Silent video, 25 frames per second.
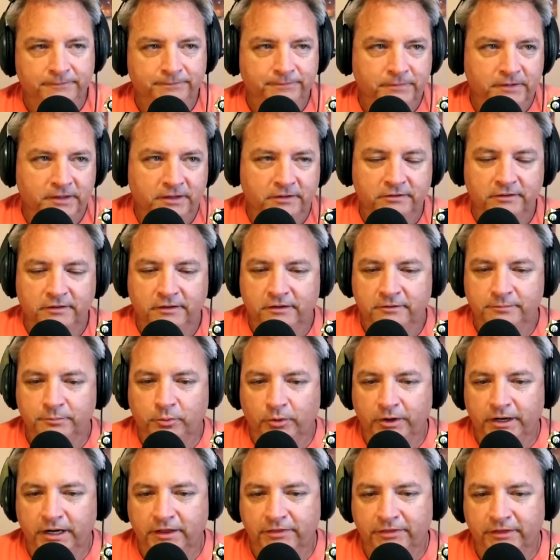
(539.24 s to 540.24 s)
Because at this
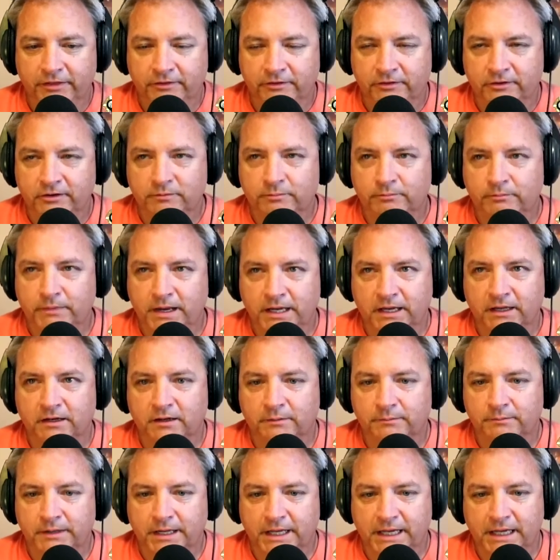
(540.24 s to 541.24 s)
point, I think they're just making
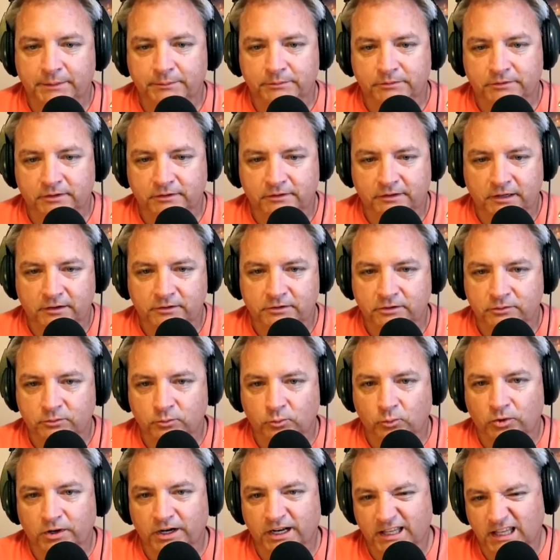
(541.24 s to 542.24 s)
up names because they just
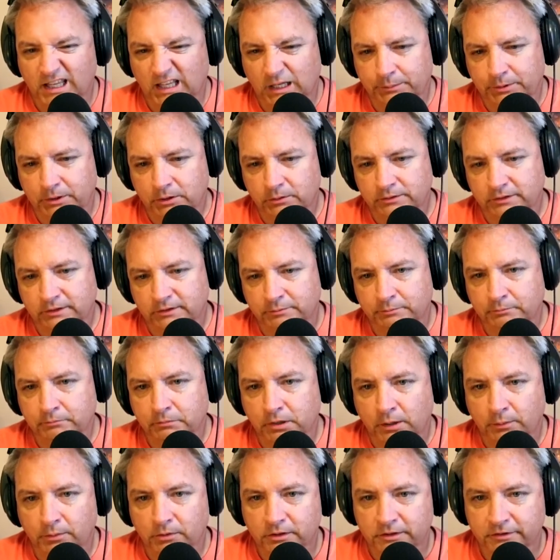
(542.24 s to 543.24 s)
want to keep you in this
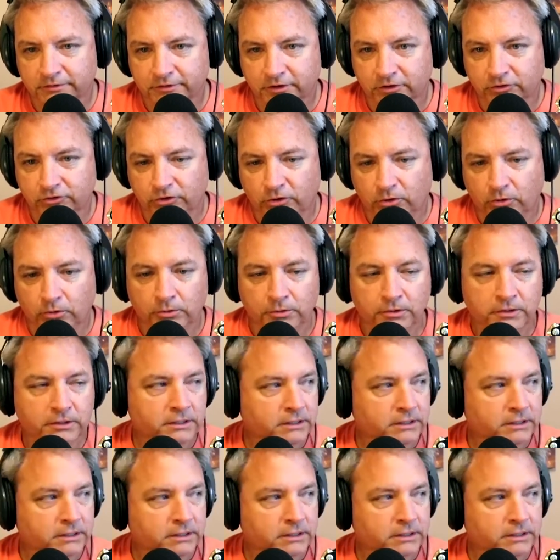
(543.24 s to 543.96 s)
bubble of control.